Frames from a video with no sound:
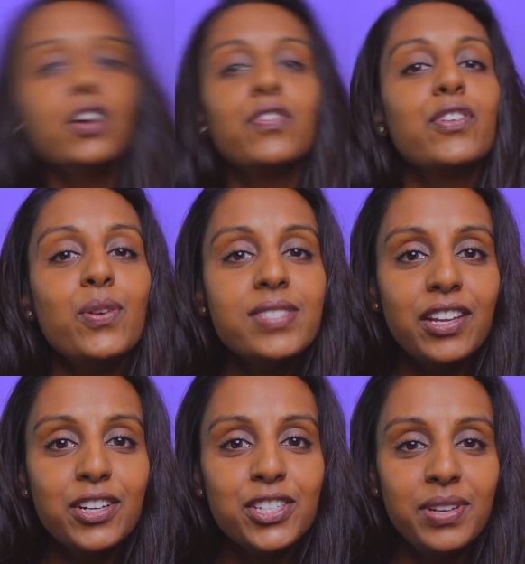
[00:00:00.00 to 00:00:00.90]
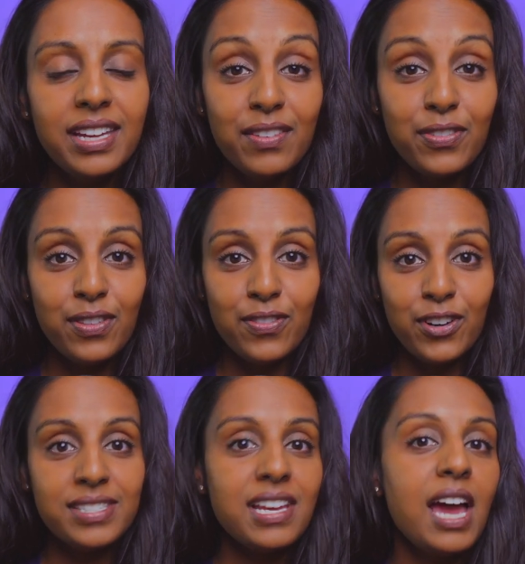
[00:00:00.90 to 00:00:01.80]
For those that are tuning in for the
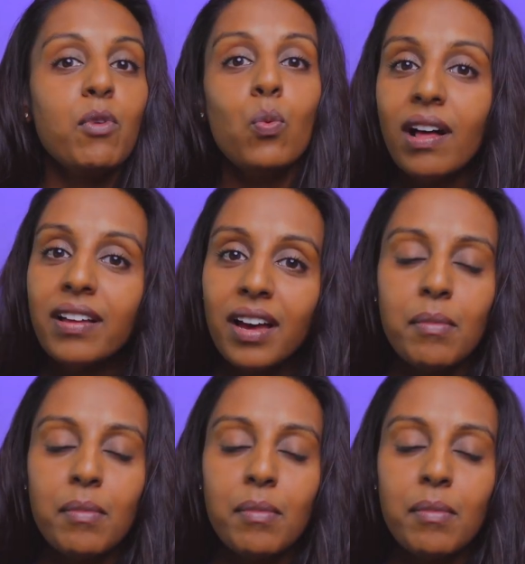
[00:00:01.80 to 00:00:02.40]
first time, welcome.